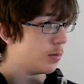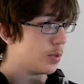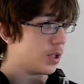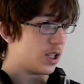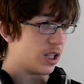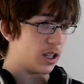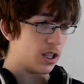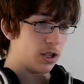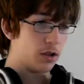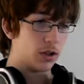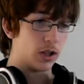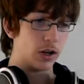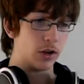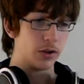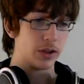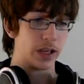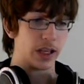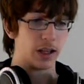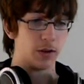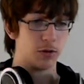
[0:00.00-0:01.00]
But did you
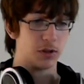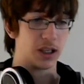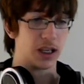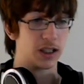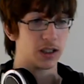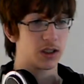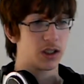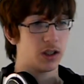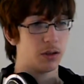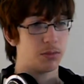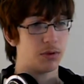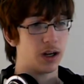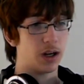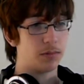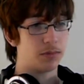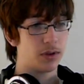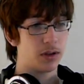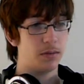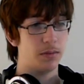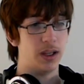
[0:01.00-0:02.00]
know that it was actually a
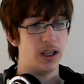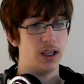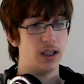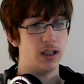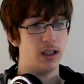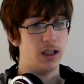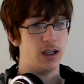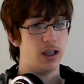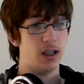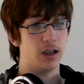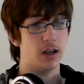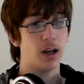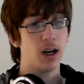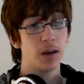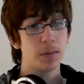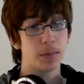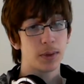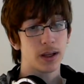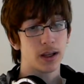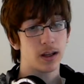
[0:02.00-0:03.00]
problem in
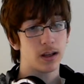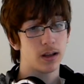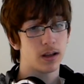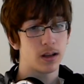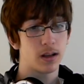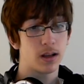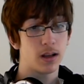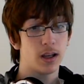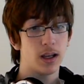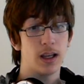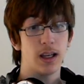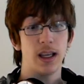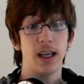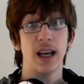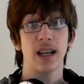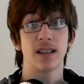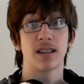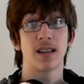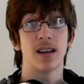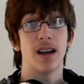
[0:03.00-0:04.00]
Europe?
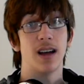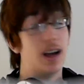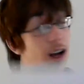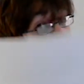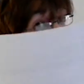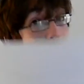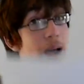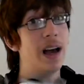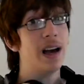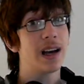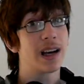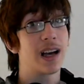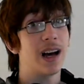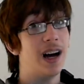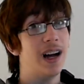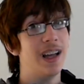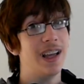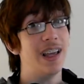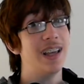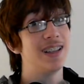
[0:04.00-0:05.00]
Yes,
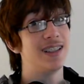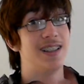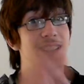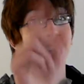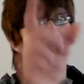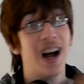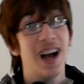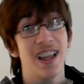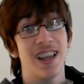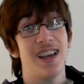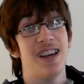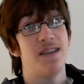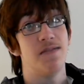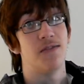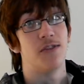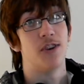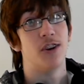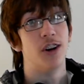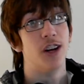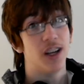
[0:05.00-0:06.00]
America is not
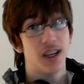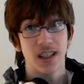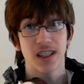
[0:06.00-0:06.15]
evil.